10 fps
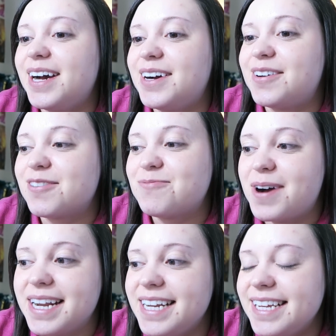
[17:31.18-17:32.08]
or
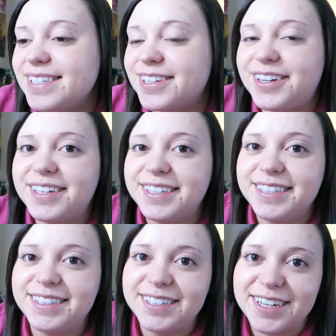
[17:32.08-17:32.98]
what it is. All
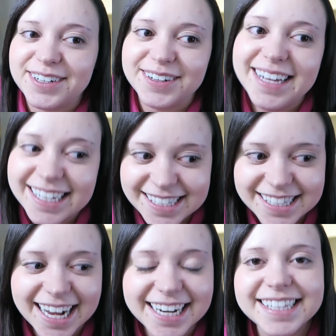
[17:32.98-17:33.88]
you'll know
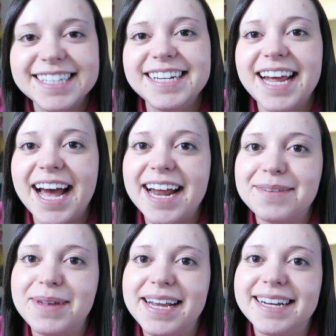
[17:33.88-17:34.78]
is that it's an
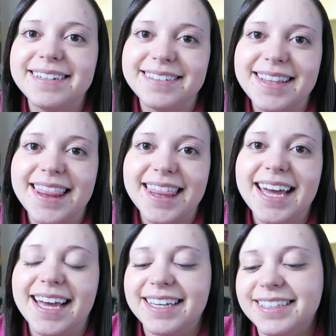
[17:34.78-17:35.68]
animated
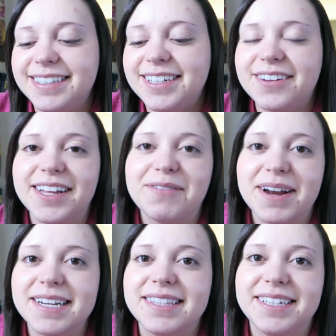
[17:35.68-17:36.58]
thing. You know, like
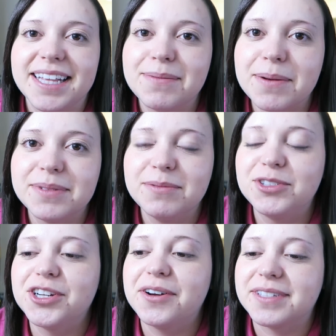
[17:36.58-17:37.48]
when I did the Daily Bumps
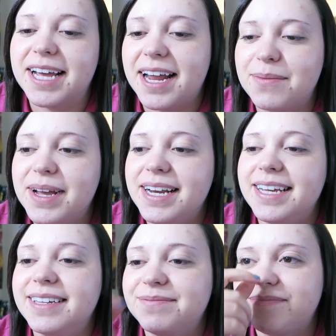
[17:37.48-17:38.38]
intro, I was
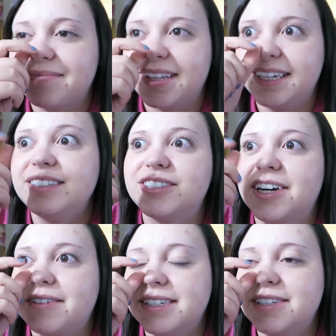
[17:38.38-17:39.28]
animating the
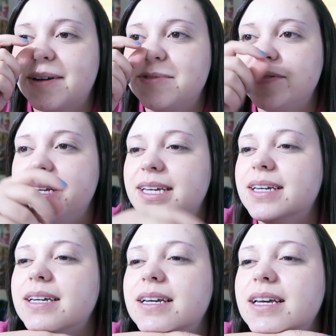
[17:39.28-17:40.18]
intro, and so I'm
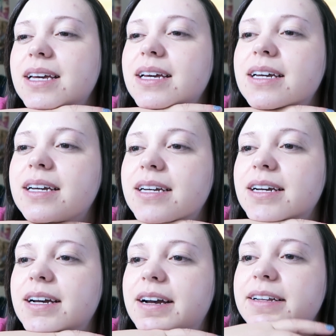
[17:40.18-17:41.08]
doing
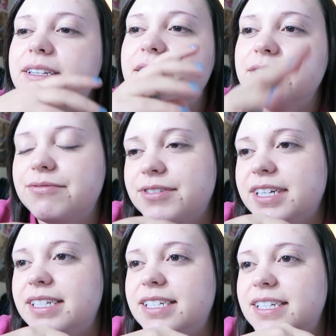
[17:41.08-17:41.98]
a
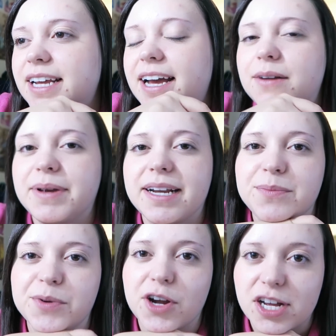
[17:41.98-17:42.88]
different
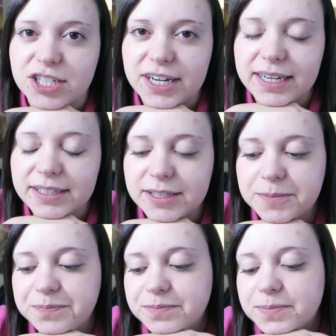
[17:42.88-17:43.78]
animated project,